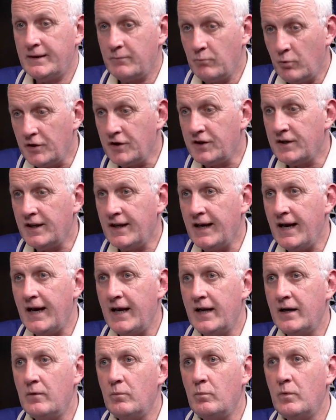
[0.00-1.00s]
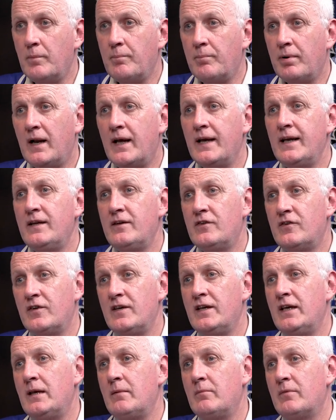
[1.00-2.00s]
once again, we're playing
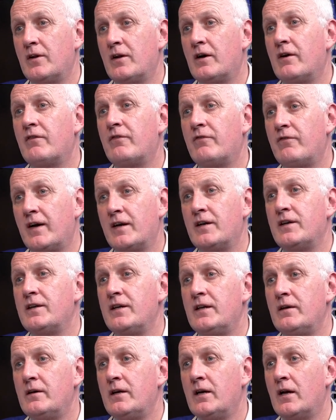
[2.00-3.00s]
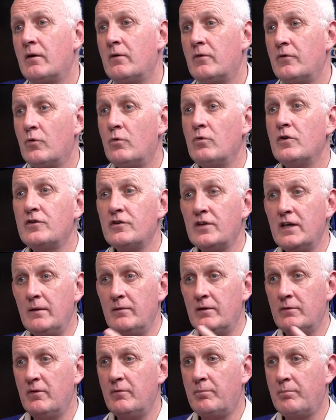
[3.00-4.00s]
teams that are fancied. All the
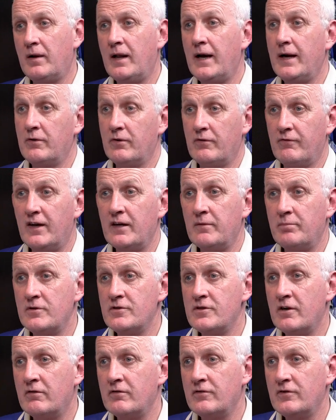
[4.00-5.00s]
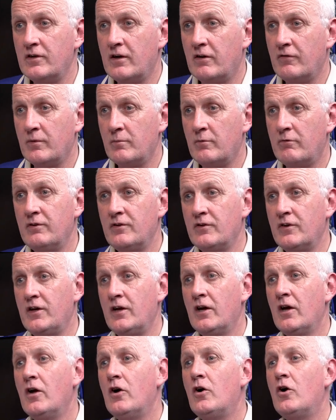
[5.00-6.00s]
teams that we've played, or the vast majority of them, are in
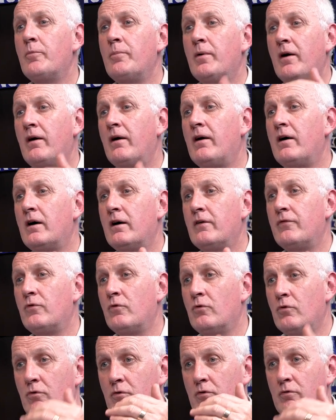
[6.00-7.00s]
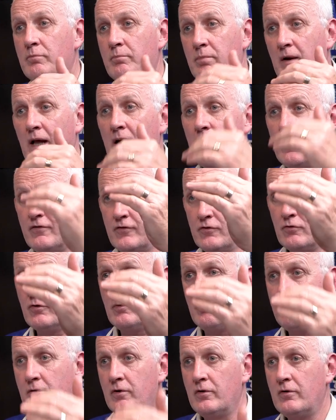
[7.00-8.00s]
the upper half or playoffs or
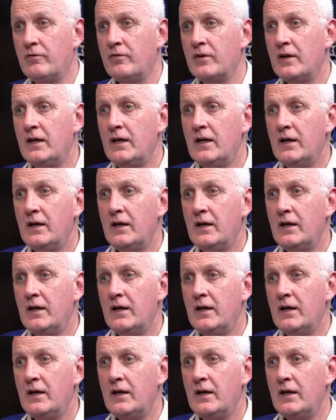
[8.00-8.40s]
above,